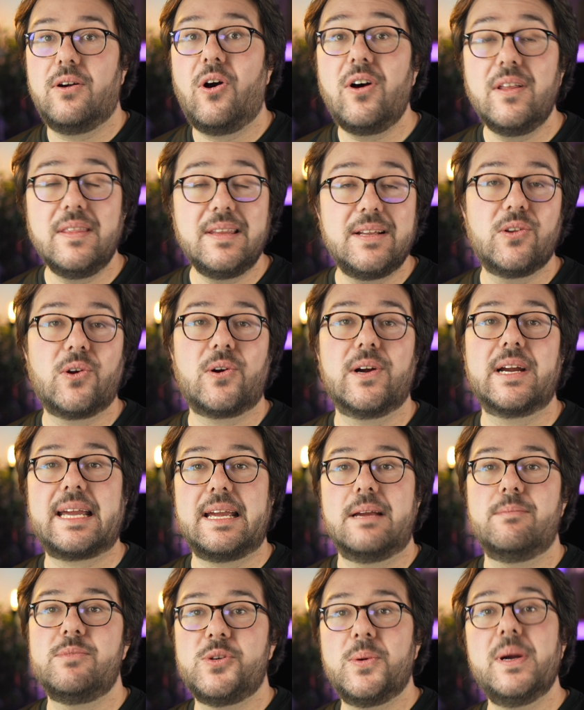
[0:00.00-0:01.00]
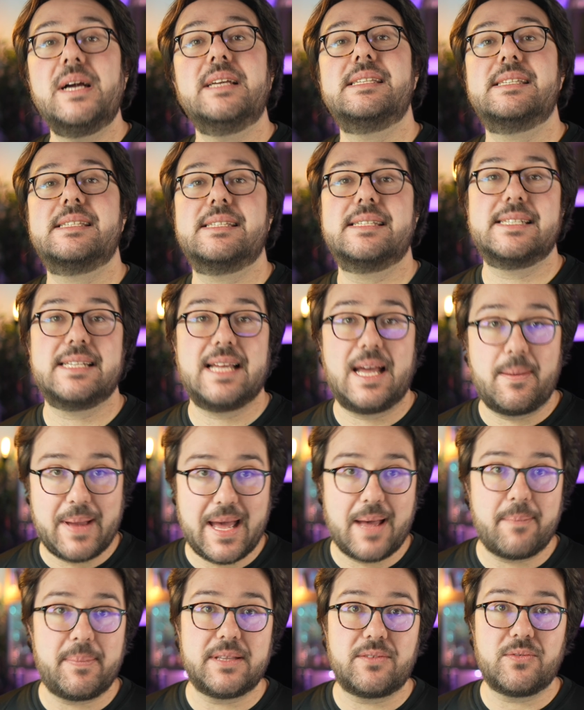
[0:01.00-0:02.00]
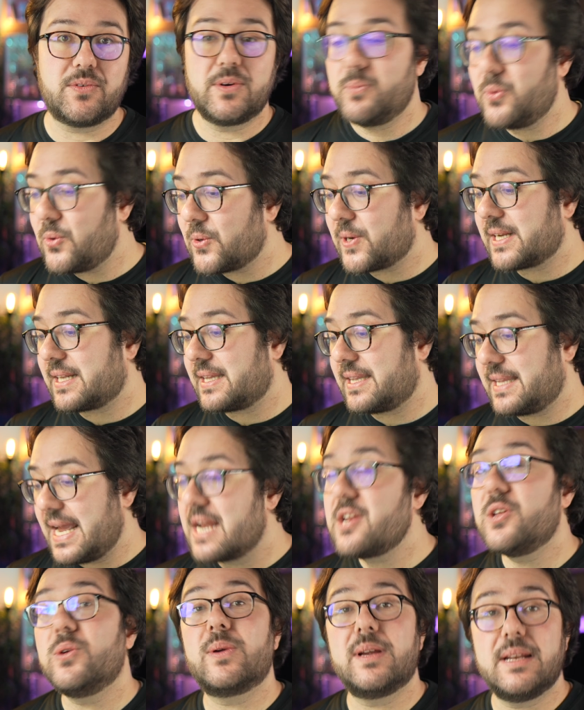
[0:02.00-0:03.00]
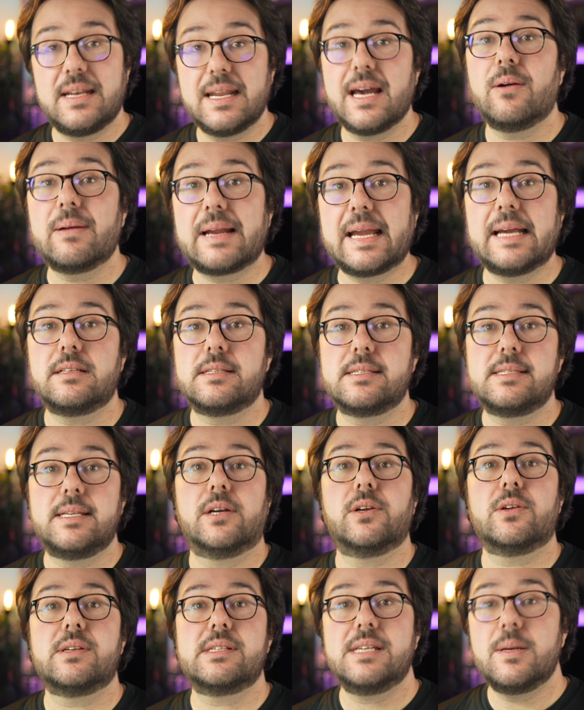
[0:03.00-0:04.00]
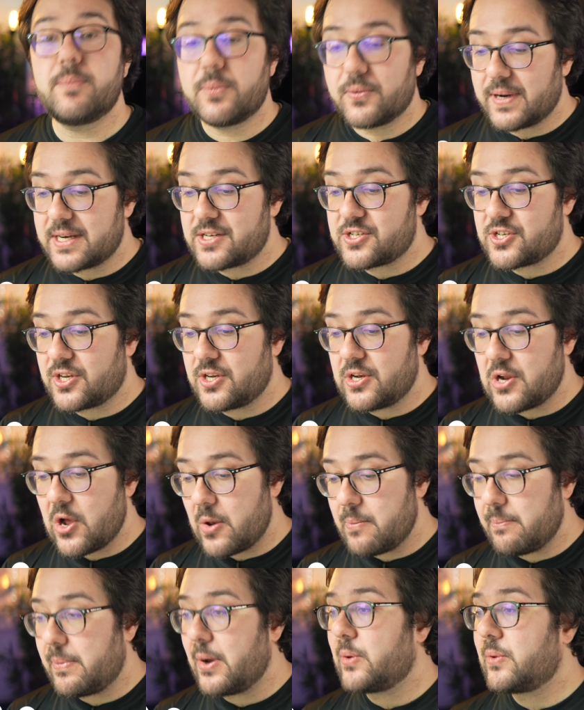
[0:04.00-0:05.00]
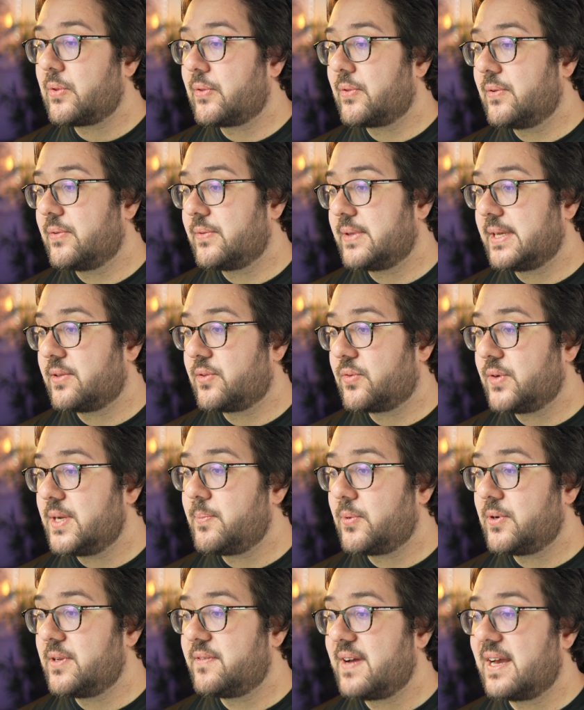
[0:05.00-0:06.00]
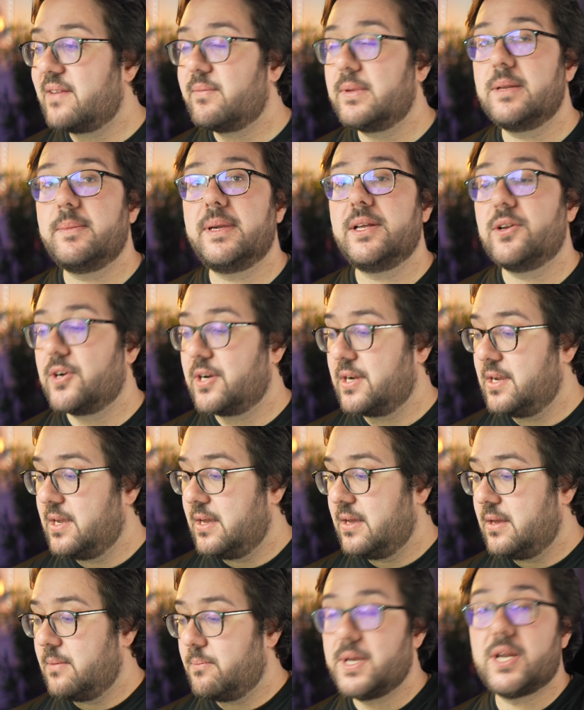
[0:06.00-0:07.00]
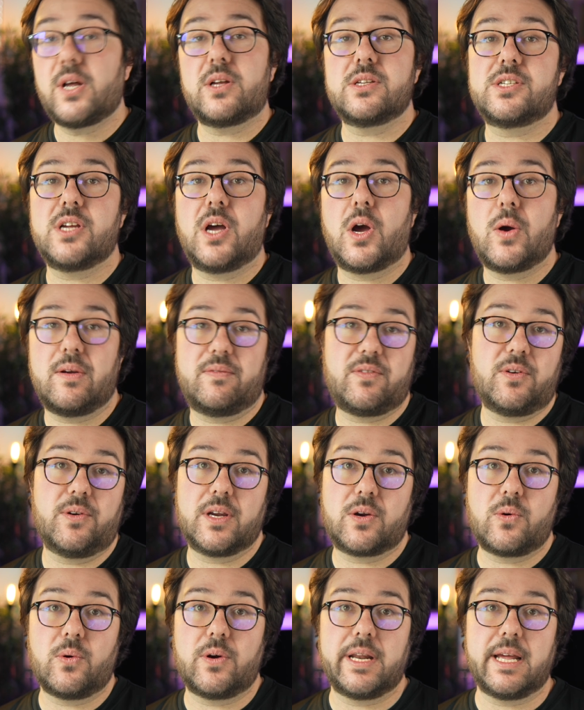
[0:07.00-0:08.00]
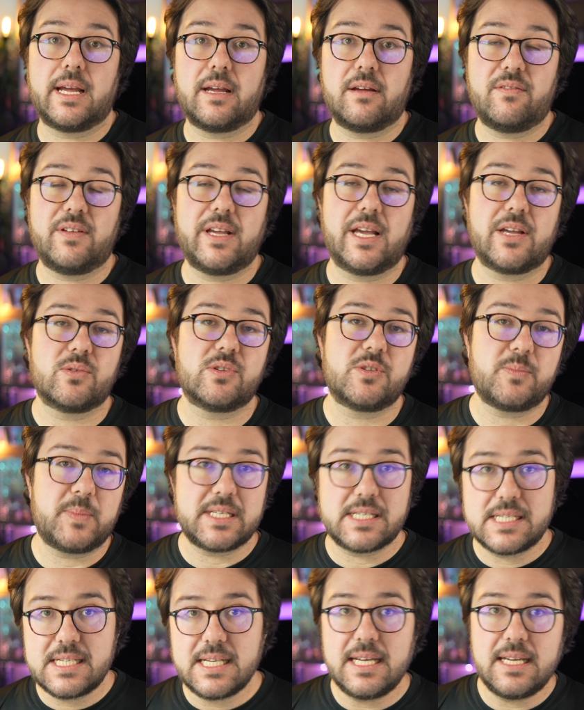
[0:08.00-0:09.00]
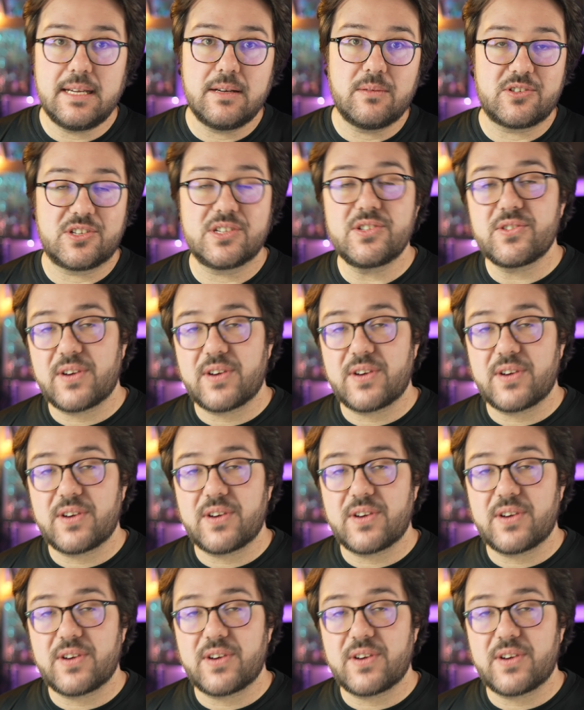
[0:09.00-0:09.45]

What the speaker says: On the Lark M2S, I'm happy to report that you can now get stereo separation on both the 3.5mm, but also if you're recording via USB-C, which is